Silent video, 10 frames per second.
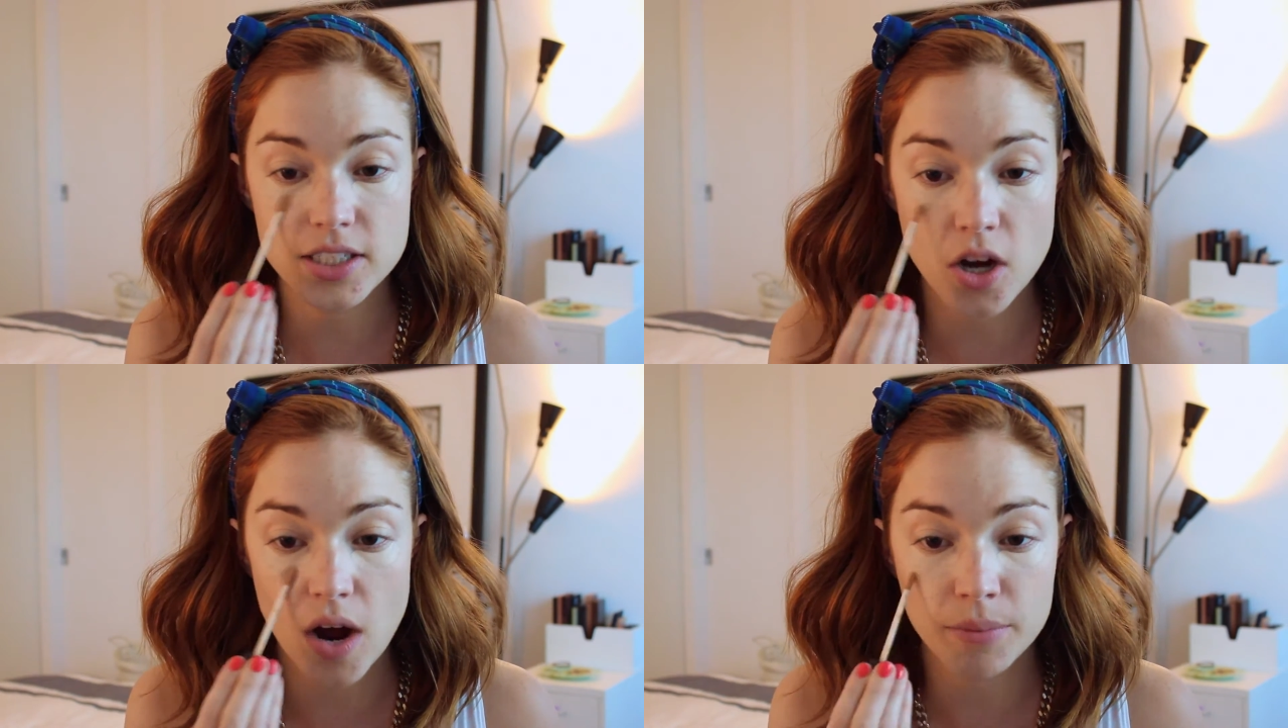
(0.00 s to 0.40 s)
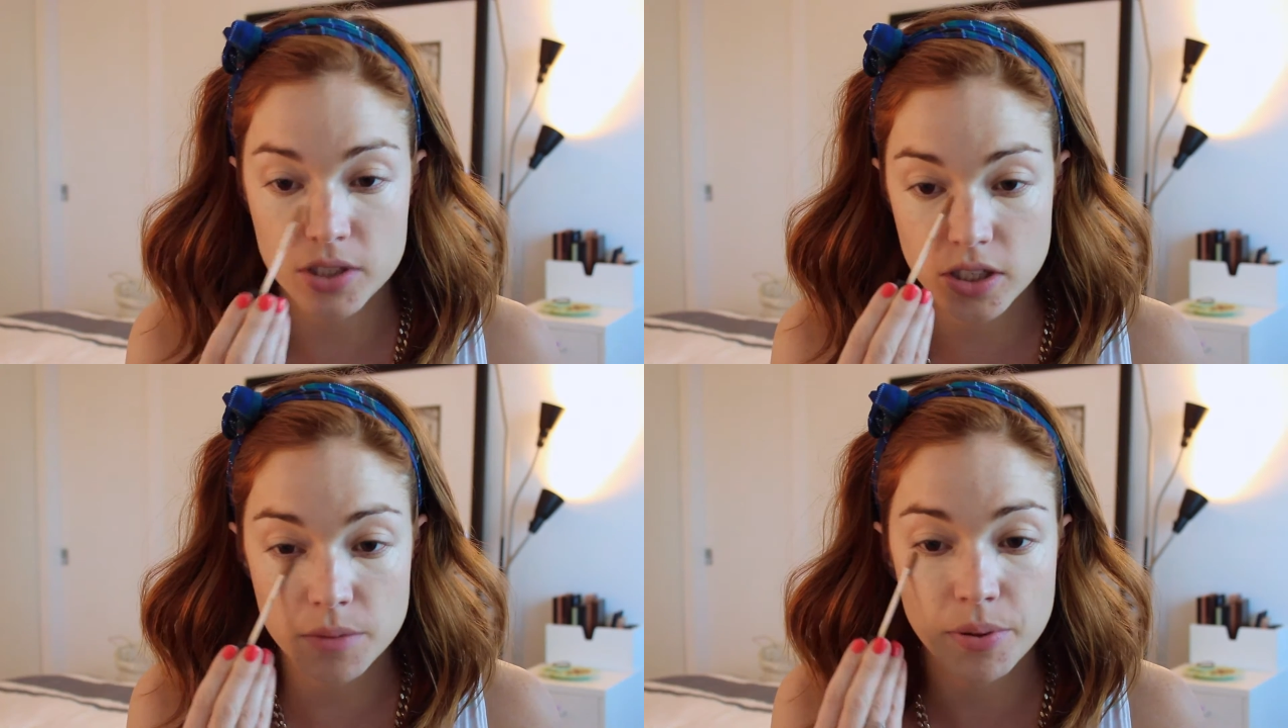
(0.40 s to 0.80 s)
So I'm
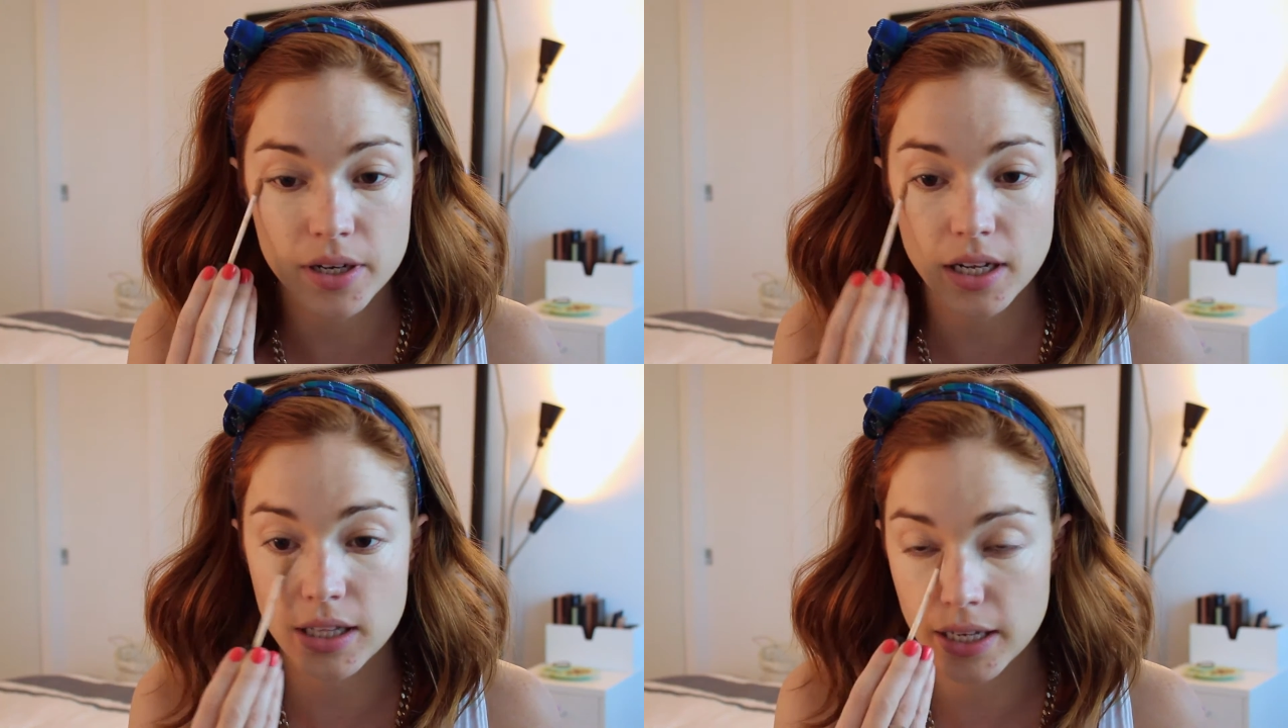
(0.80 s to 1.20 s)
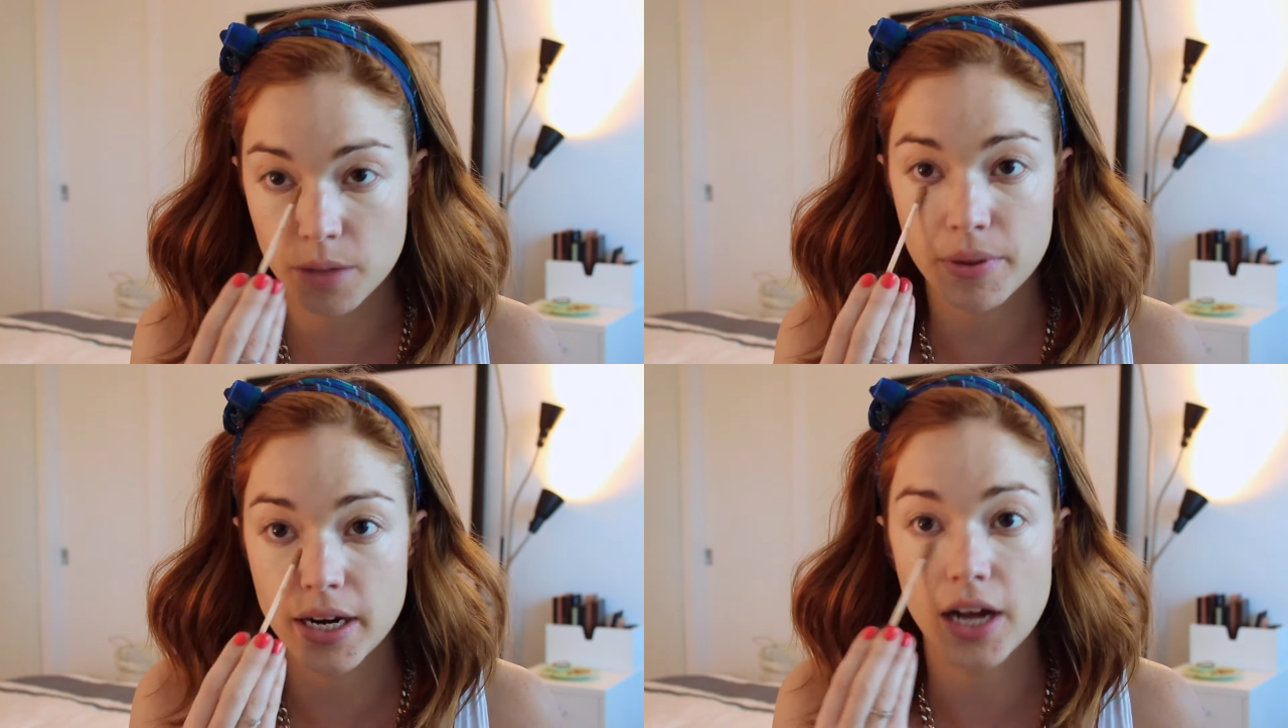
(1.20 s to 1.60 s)
just going to put a
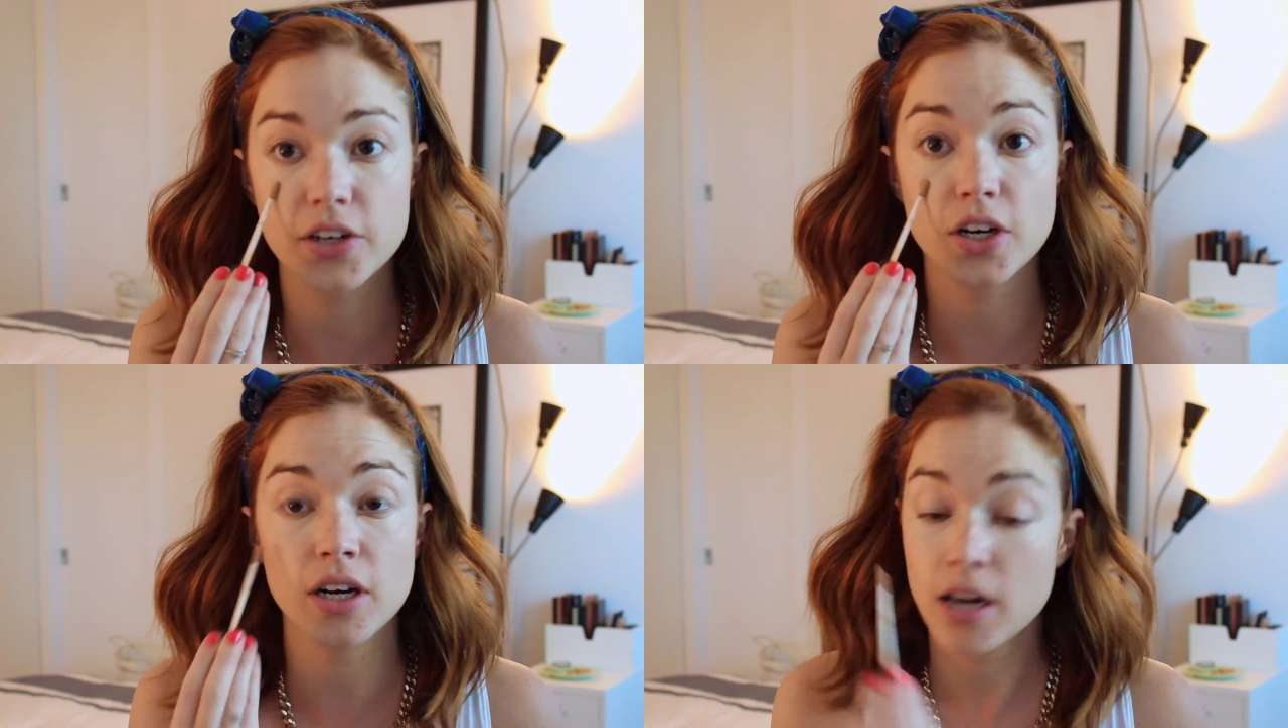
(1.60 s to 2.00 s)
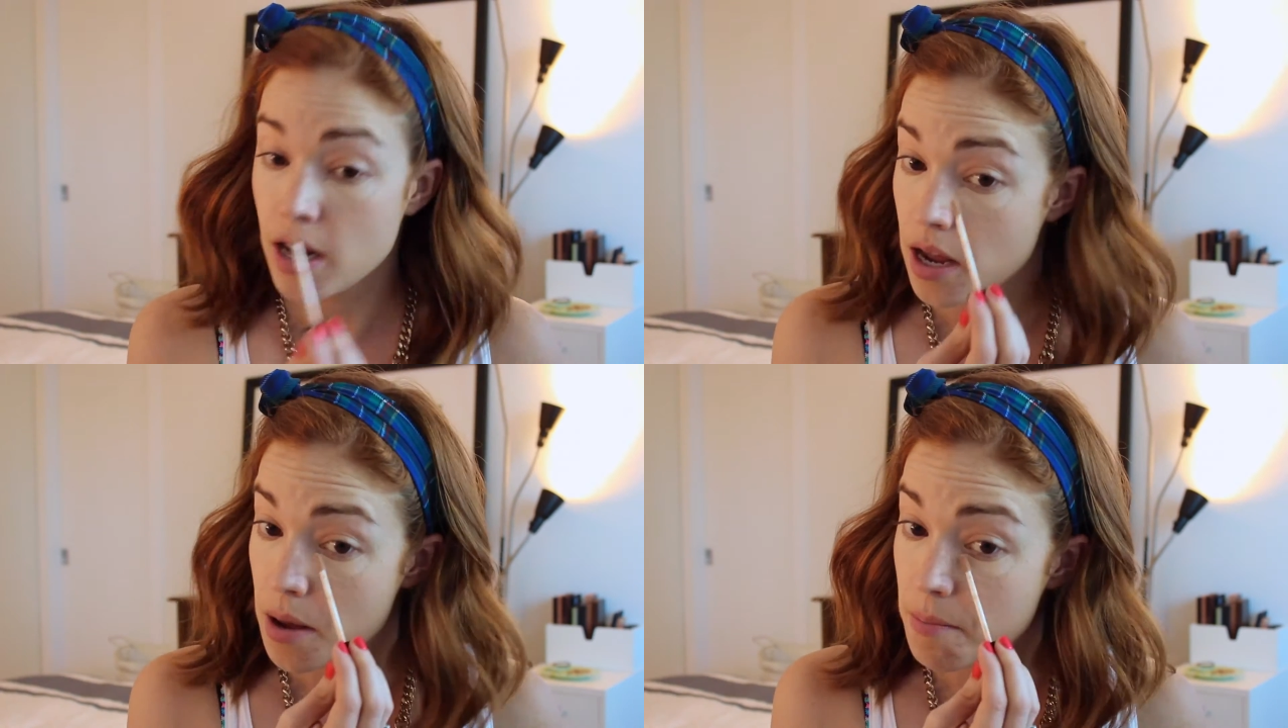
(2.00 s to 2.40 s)
little bit under
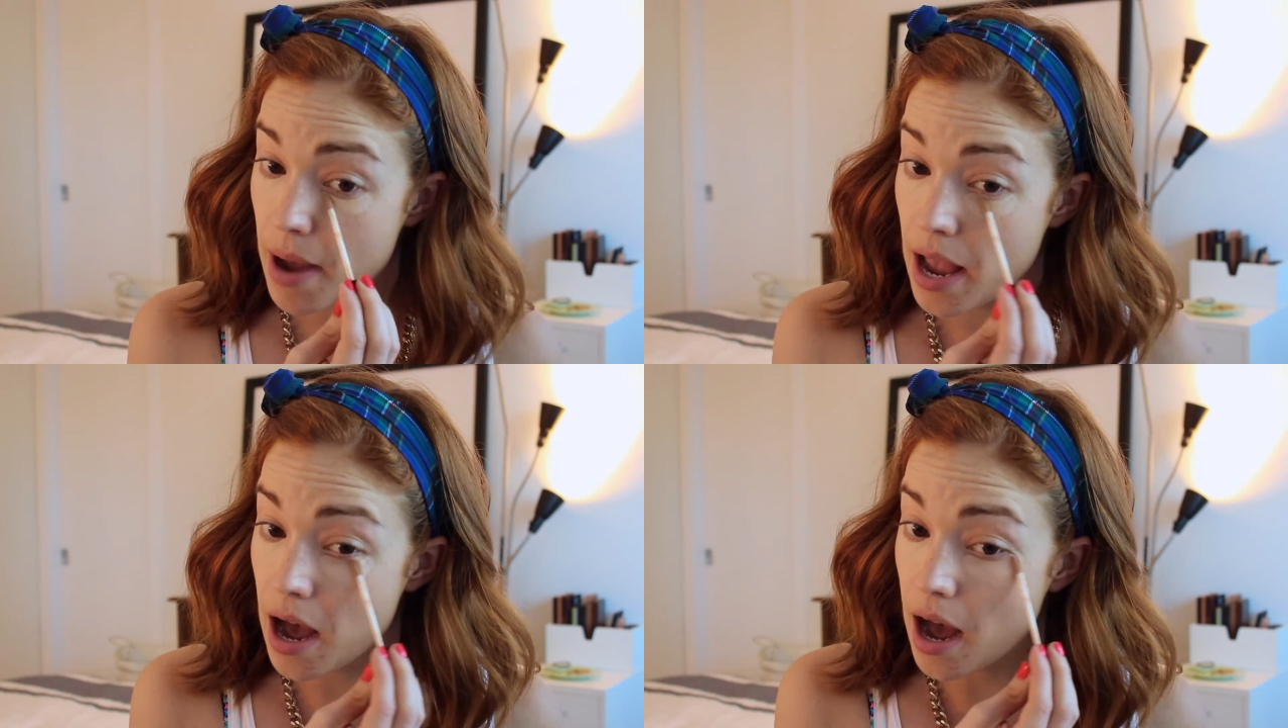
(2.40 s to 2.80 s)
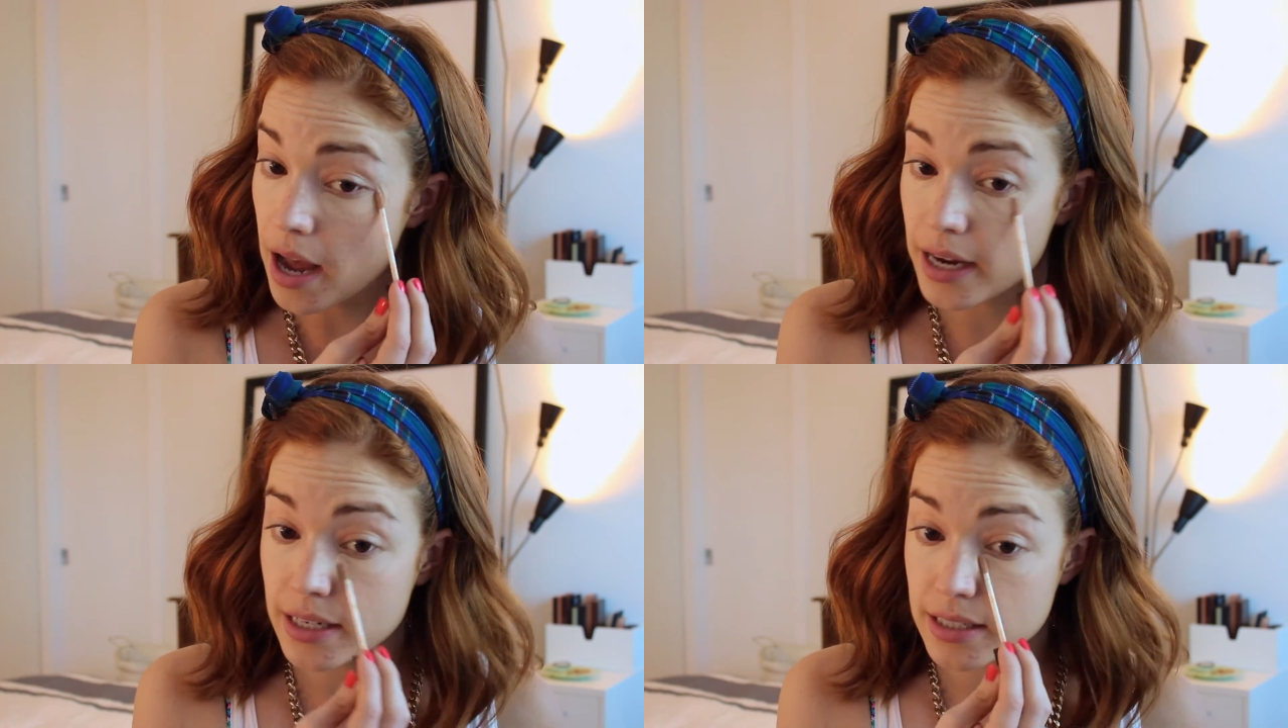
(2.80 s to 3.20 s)
my
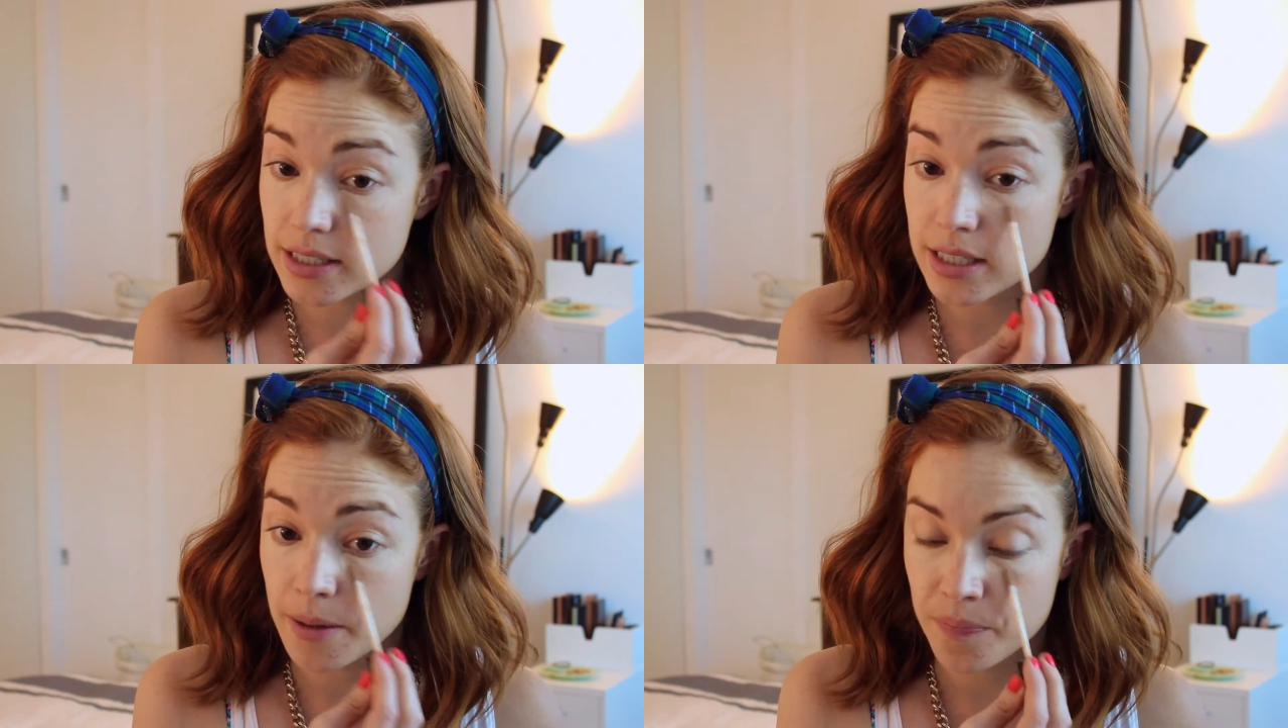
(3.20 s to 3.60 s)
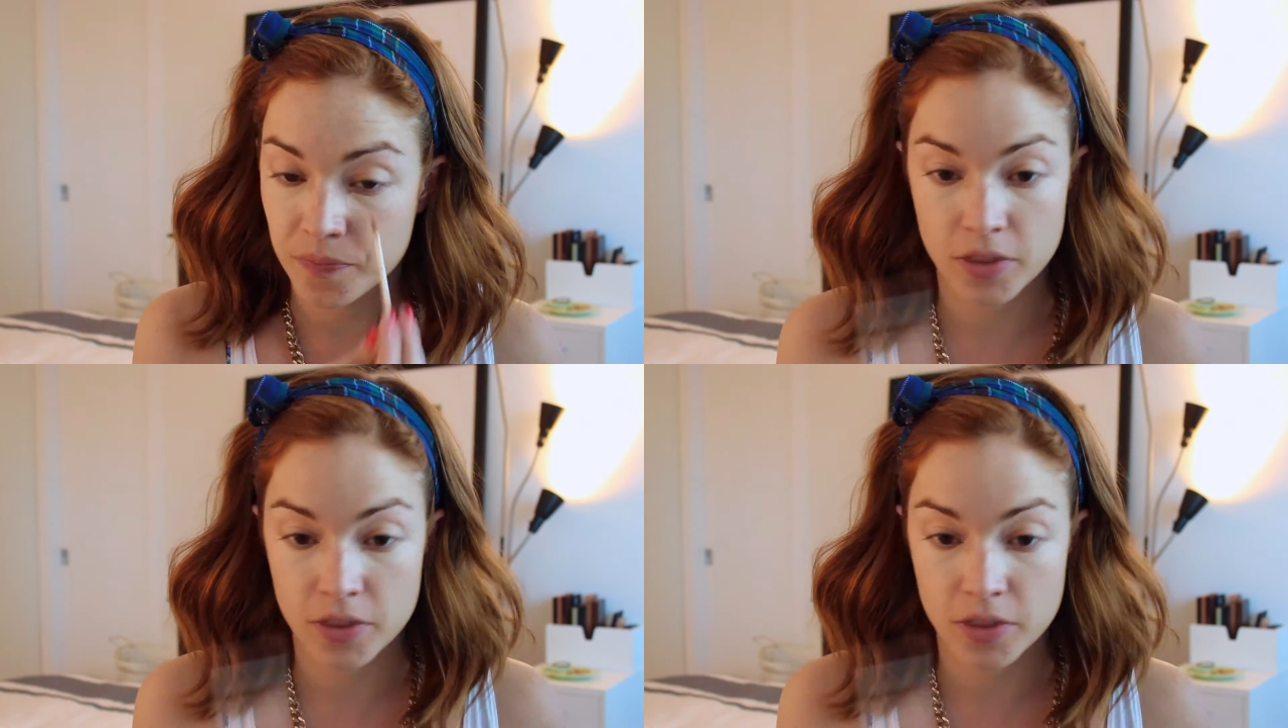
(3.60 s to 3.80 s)
eyes.